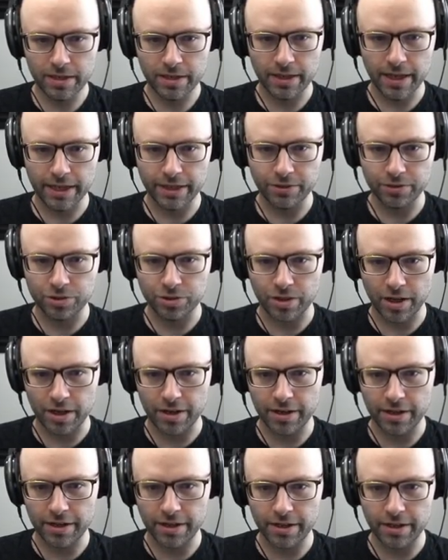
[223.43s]
Like you
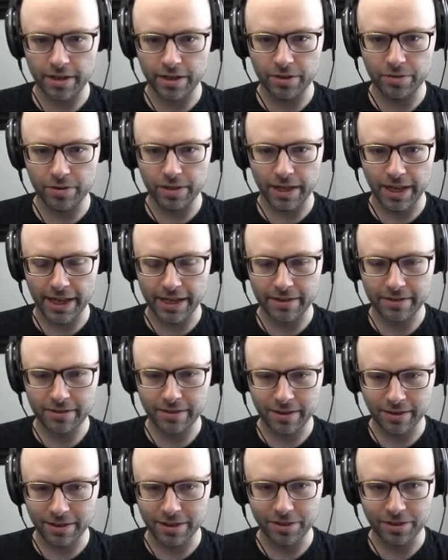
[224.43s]
started and you were like
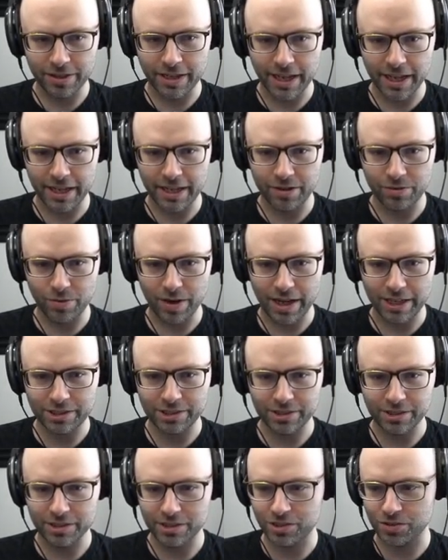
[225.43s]
a little kid
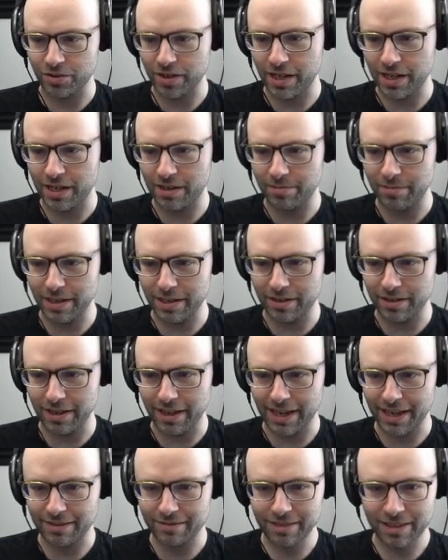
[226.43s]
watching the stream and you're
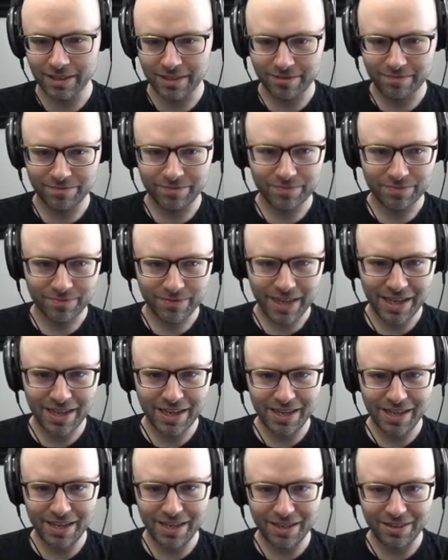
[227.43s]
like,
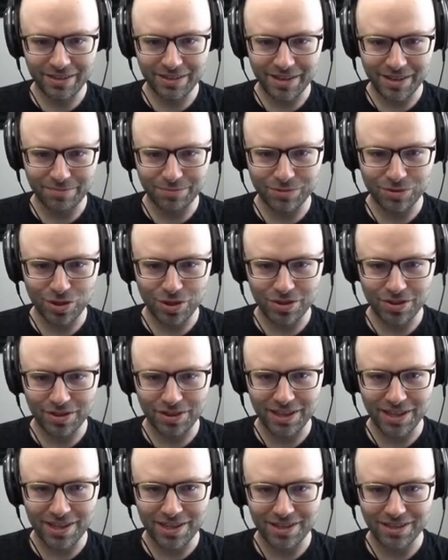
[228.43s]
hey, I'm
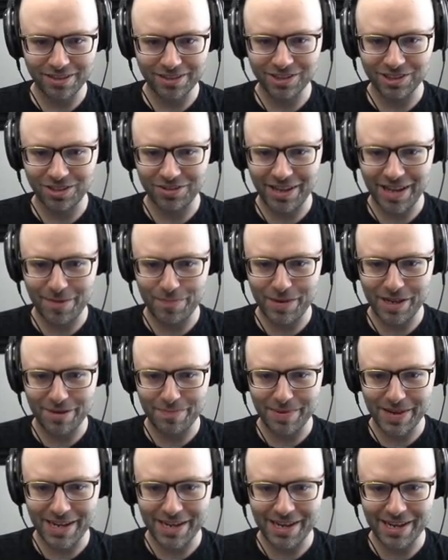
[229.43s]
so happy to
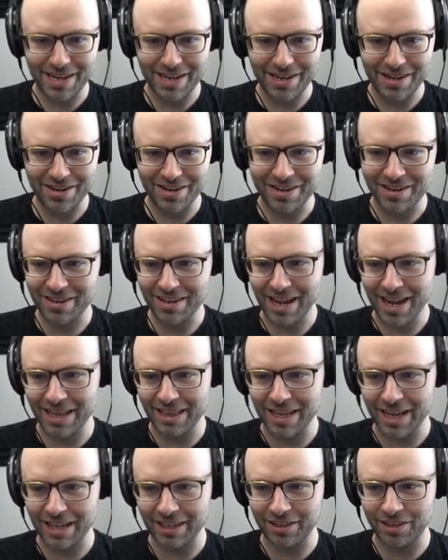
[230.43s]
be here.
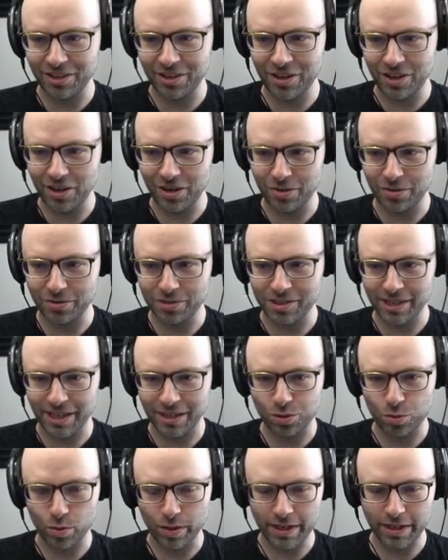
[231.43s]
And then, you know, it was
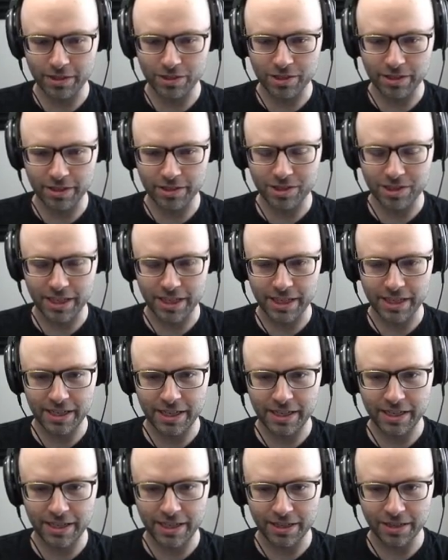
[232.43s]
like
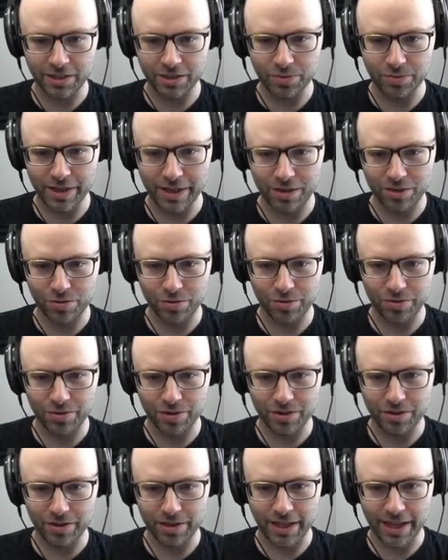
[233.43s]
2016 and you went through
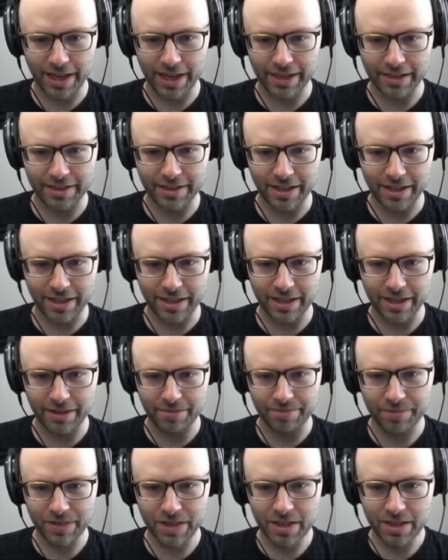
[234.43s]
your like,
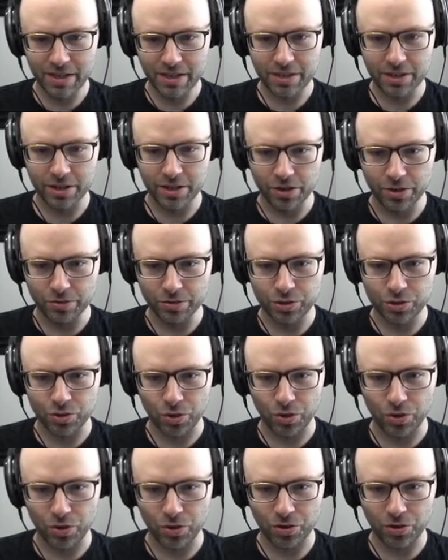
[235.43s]
you know,
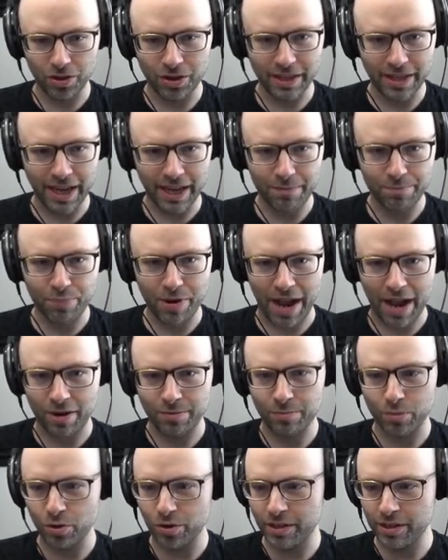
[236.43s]
troll, like
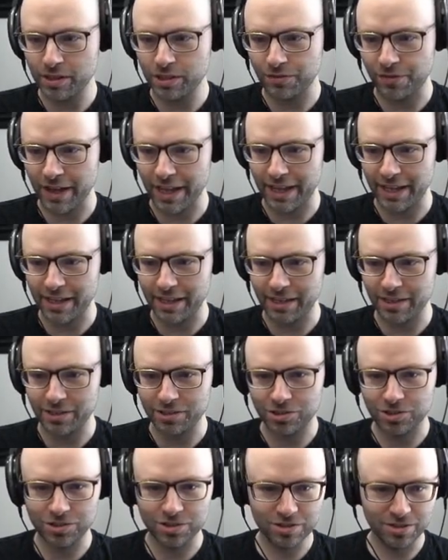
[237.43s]
Proud Boys
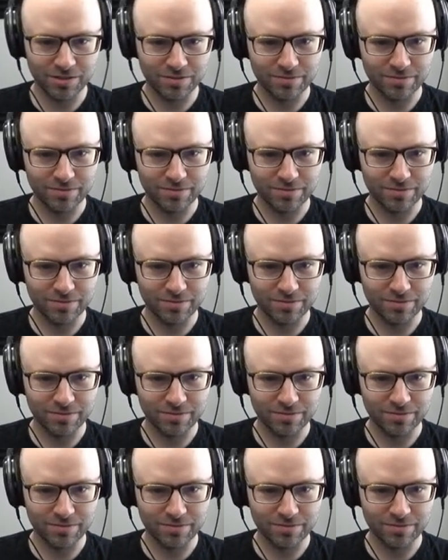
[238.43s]
phase.